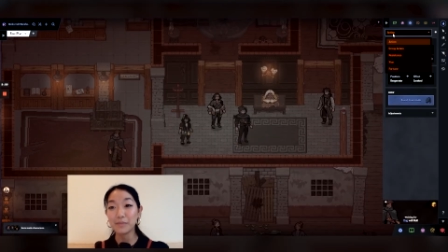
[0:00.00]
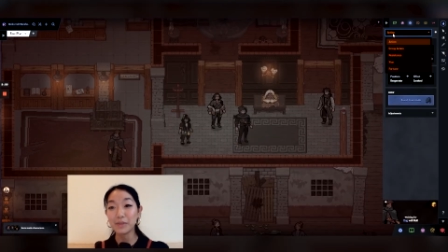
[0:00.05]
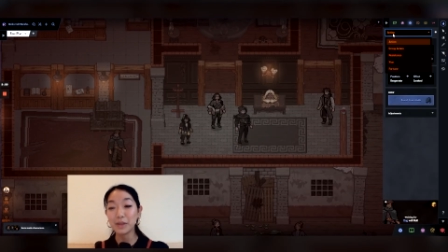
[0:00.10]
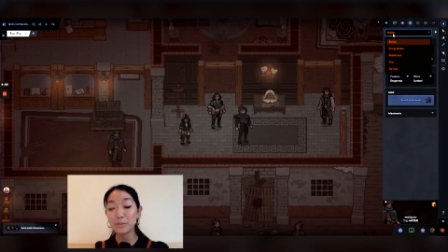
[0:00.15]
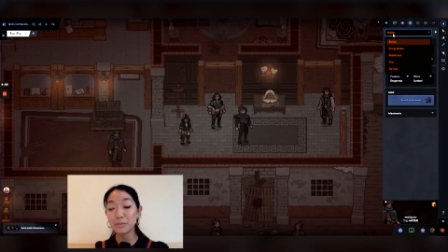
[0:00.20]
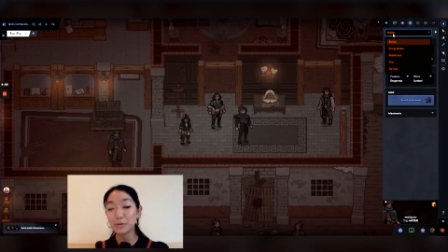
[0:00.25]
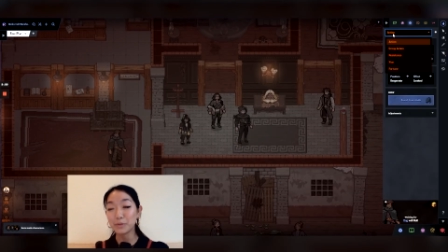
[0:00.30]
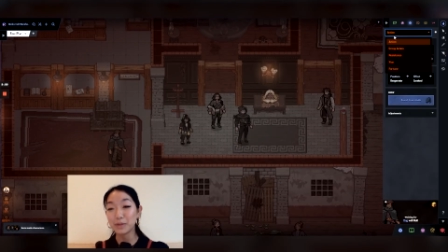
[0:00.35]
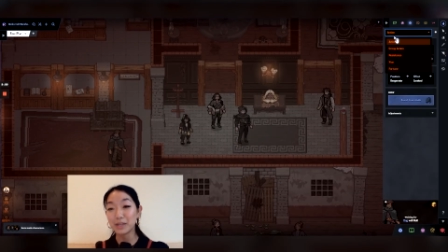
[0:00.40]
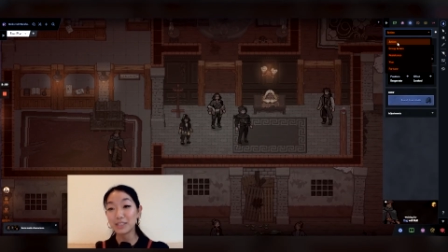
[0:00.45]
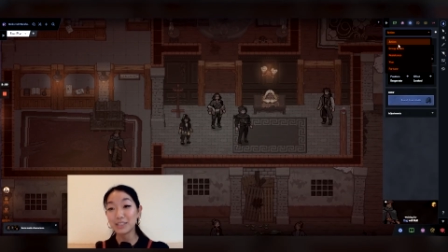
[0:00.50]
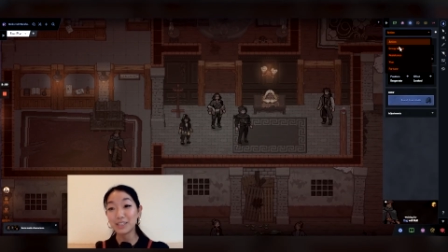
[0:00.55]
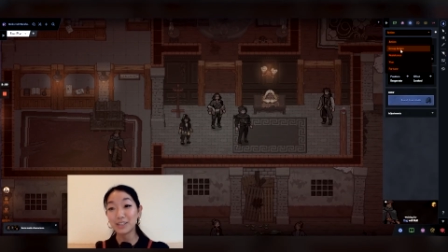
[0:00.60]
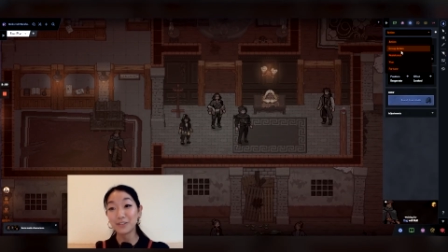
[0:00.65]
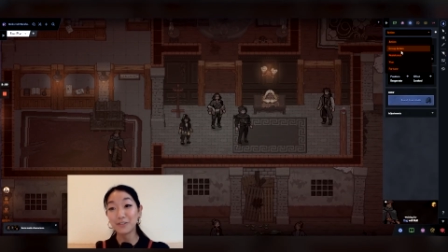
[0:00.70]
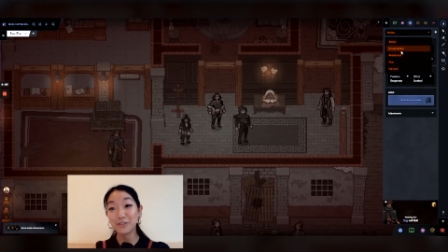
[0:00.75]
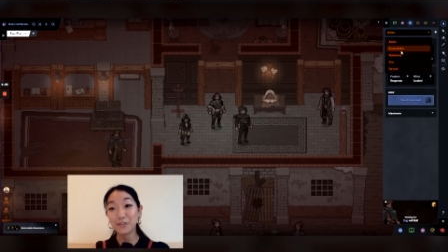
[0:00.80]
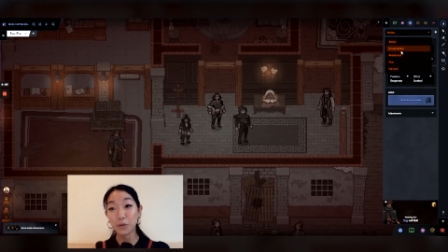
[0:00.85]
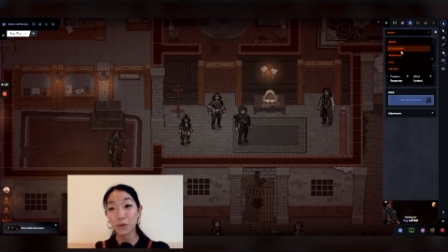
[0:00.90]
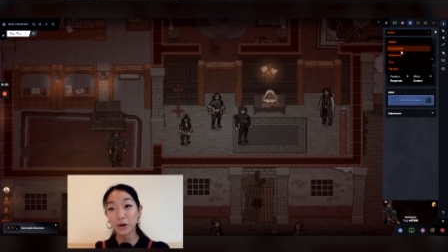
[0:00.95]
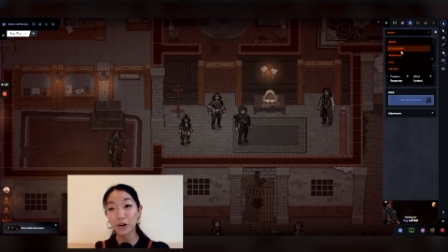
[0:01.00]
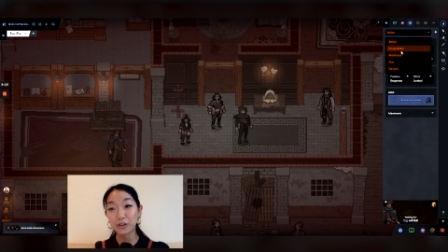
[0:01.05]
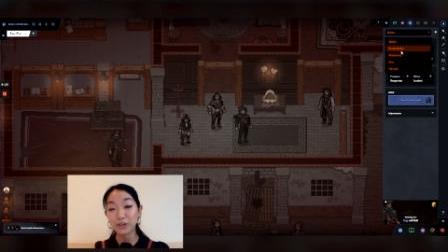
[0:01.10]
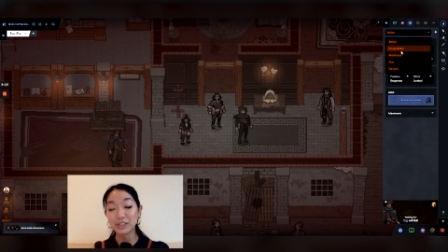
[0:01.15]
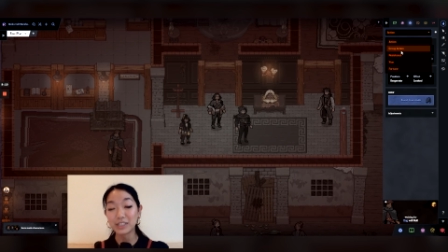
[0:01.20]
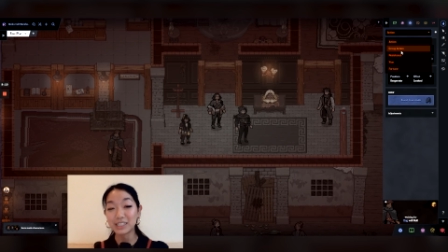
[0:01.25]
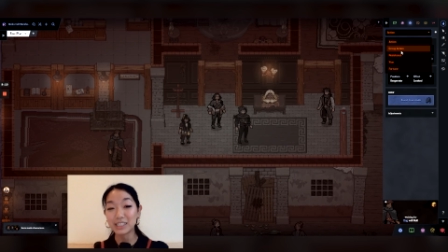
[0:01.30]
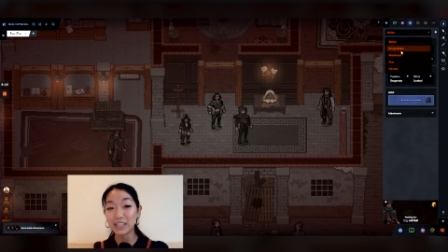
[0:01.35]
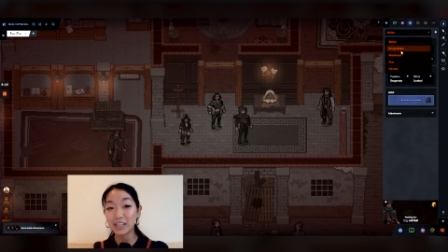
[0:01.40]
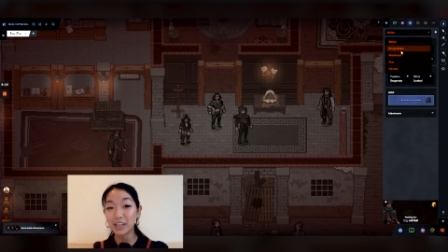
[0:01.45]
implemented for, you
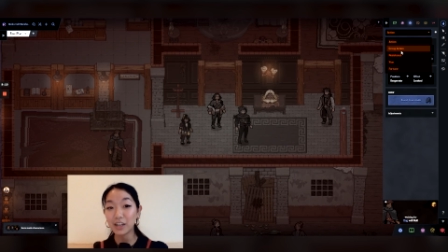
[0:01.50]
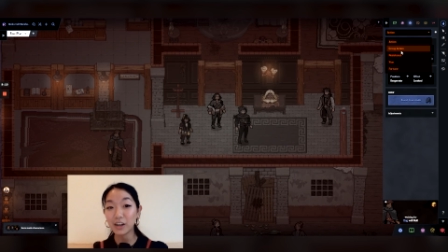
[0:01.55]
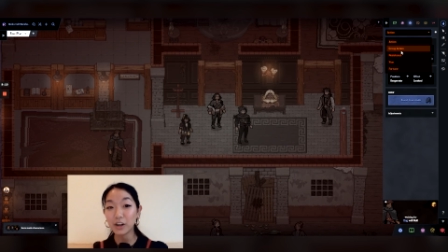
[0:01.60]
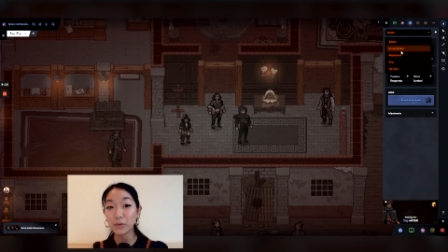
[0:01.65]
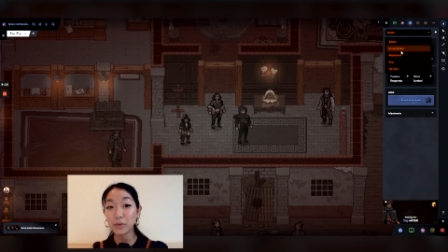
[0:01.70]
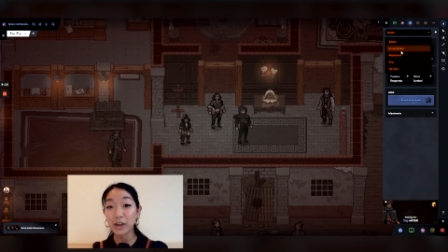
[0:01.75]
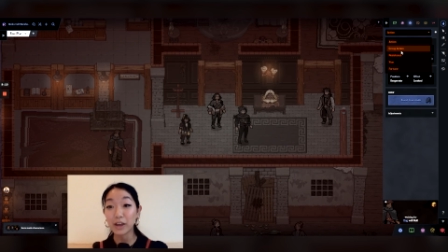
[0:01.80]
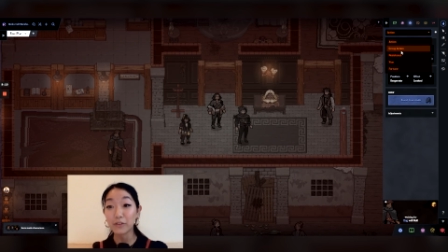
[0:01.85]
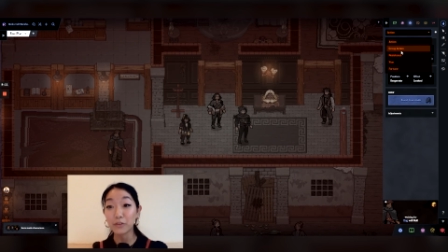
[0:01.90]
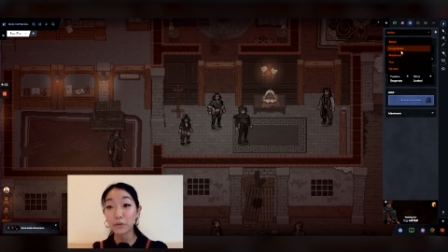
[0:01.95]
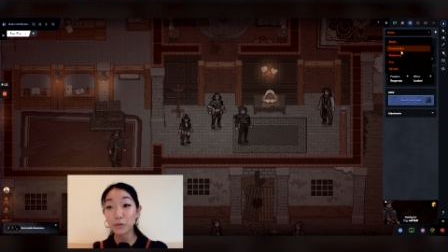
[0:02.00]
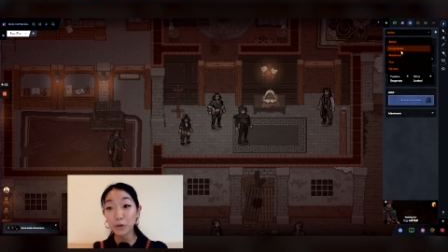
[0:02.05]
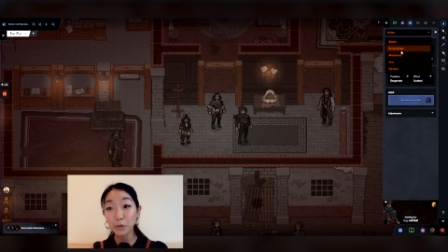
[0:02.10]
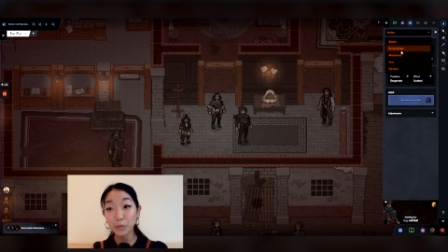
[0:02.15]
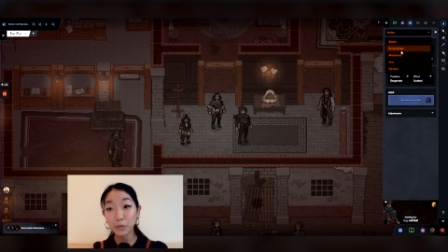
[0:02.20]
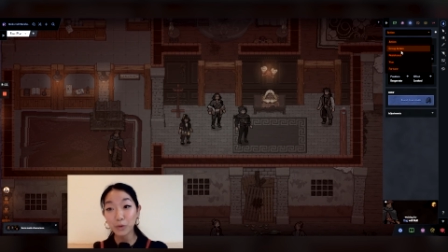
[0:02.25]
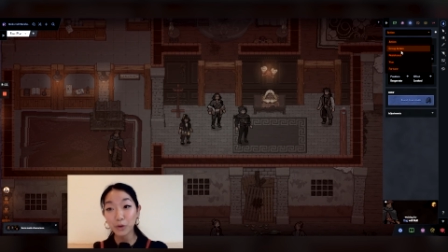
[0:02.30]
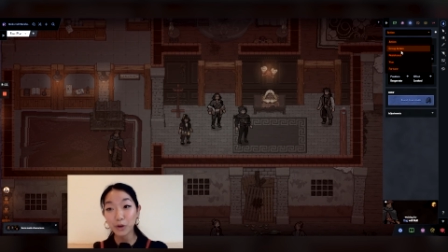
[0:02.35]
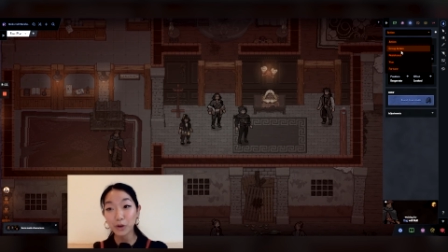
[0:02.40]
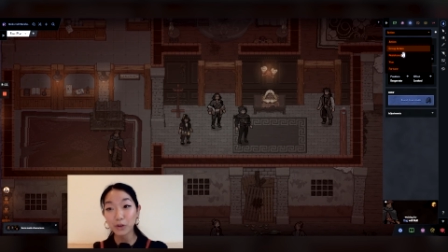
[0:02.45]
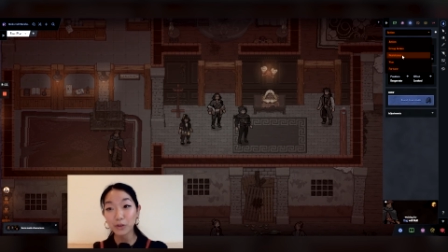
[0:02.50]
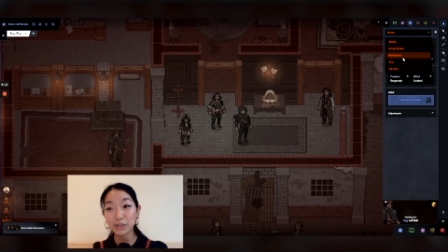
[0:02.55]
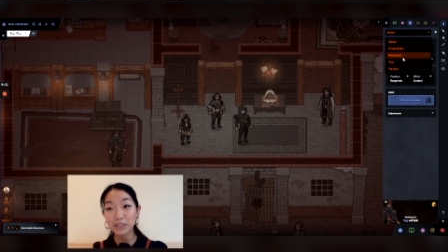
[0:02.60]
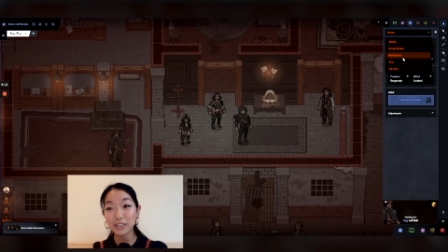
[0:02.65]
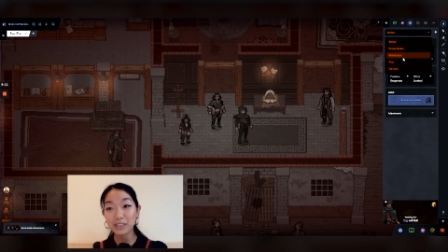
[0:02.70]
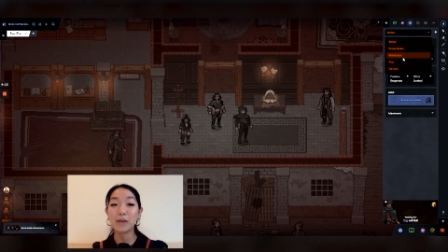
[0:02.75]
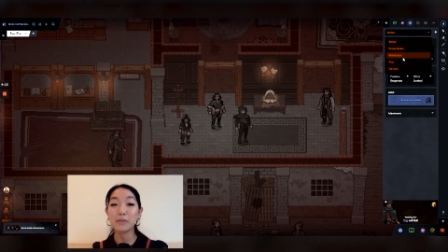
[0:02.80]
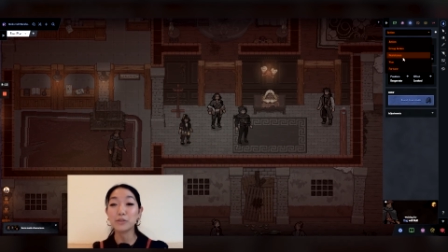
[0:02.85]
can see here, we have group rolls.